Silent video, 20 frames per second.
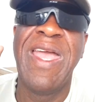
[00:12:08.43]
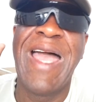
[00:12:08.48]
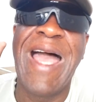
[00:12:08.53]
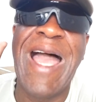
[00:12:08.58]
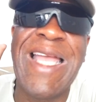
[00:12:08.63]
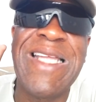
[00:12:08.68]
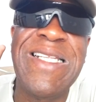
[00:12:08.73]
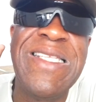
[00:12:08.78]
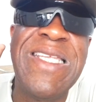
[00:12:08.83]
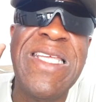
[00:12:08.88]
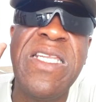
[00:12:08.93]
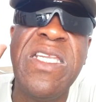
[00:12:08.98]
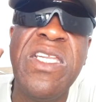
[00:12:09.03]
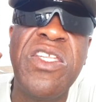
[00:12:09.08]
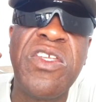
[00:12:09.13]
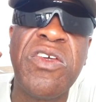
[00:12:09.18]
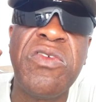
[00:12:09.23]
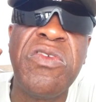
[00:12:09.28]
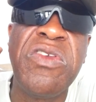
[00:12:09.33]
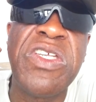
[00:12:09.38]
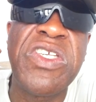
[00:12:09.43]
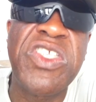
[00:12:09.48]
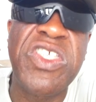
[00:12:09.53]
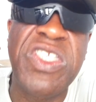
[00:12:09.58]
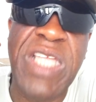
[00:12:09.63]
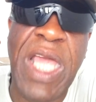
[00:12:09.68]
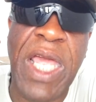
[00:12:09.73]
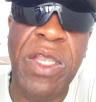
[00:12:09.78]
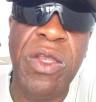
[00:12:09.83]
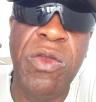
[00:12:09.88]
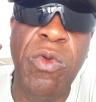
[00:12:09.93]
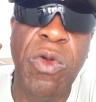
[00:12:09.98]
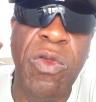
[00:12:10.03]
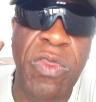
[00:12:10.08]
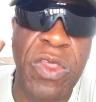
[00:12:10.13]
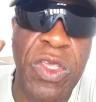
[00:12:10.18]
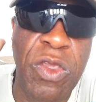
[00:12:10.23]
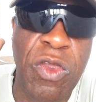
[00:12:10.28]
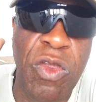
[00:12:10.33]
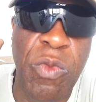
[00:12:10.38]
I didn't understand what
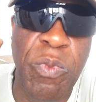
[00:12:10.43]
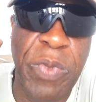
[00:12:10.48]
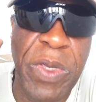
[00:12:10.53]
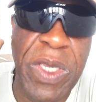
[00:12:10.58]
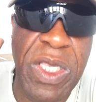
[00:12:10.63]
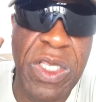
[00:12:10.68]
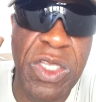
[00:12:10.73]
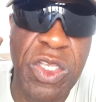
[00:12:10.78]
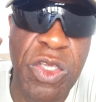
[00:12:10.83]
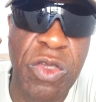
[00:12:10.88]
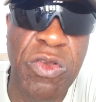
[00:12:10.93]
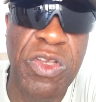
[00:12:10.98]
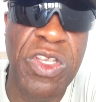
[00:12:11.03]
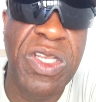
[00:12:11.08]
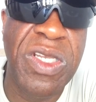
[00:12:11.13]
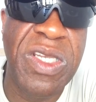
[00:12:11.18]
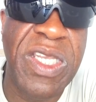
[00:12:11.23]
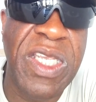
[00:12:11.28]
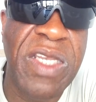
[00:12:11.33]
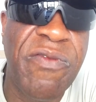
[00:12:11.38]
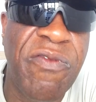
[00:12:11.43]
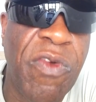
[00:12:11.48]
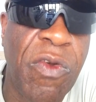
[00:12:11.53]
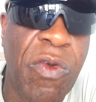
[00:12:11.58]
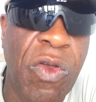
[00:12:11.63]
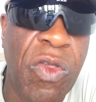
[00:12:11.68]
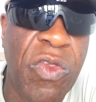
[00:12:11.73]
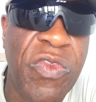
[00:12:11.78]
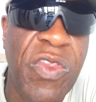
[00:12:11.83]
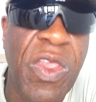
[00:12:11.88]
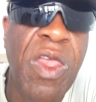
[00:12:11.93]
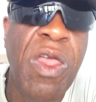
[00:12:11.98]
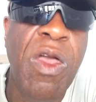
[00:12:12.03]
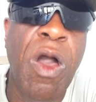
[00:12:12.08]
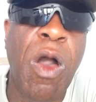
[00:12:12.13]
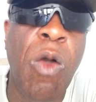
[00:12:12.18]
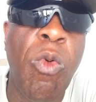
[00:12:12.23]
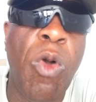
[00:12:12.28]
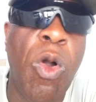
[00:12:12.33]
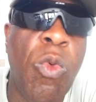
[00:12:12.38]
the European Union did for us,
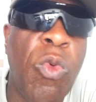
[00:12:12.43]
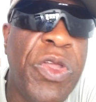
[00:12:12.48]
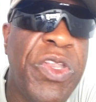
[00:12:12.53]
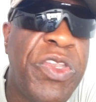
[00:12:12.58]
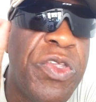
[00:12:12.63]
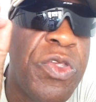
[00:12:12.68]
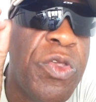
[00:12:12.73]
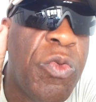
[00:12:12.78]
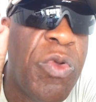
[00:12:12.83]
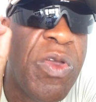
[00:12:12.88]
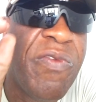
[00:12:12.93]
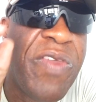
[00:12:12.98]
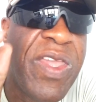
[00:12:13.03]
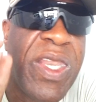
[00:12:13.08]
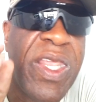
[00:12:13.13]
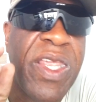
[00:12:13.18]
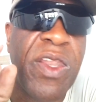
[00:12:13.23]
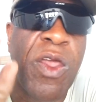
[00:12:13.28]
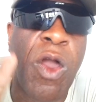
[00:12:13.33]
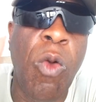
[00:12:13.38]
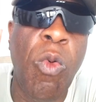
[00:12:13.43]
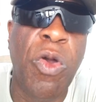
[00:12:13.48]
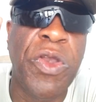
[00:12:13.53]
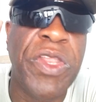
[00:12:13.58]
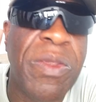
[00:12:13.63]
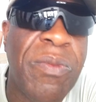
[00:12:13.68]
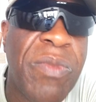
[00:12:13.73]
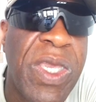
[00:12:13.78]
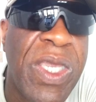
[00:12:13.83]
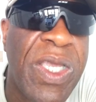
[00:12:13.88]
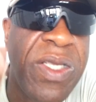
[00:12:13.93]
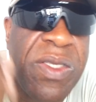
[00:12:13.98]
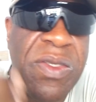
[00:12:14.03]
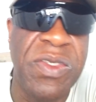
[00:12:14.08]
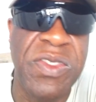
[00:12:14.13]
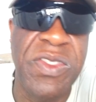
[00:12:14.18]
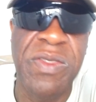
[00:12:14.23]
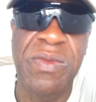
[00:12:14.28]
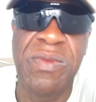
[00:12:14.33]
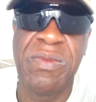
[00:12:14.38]
or what we do within it, or what it
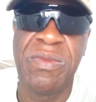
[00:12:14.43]
means.